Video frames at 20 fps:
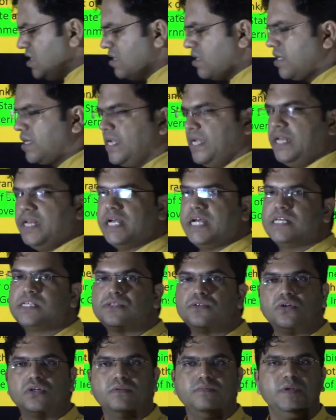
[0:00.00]
again has
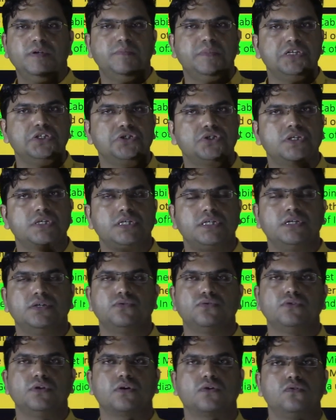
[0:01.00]
not been mentioned
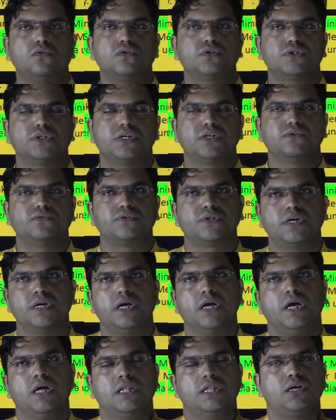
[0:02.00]
into the constitution,
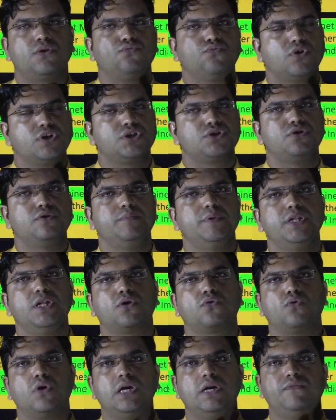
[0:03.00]
that what should be the
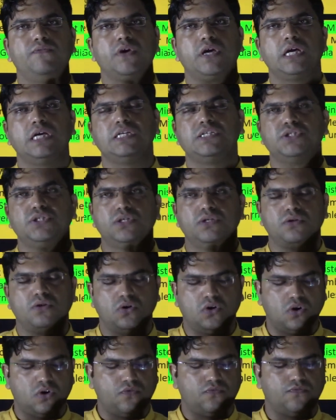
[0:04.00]
qualification
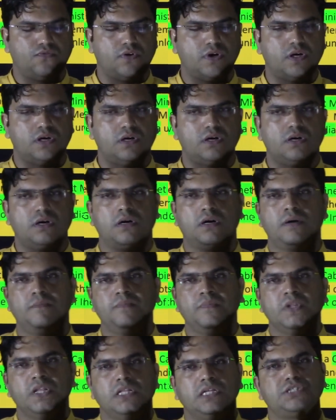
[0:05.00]
of
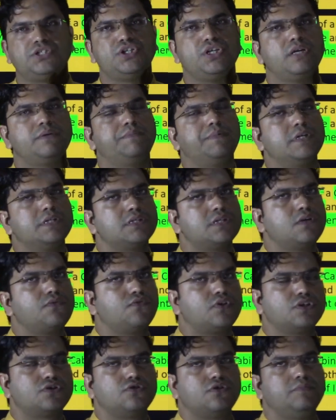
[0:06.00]
the chairperson,
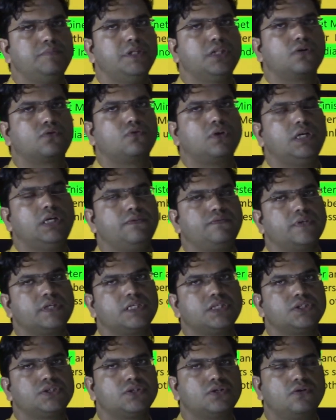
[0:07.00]
what should be the
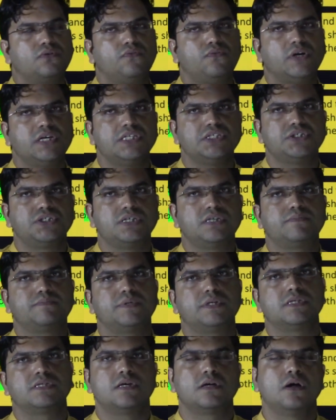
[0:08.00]
qualification of vice
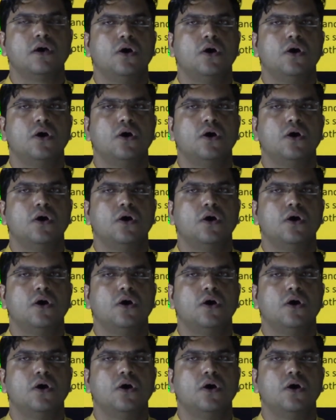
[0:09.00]
chairperson,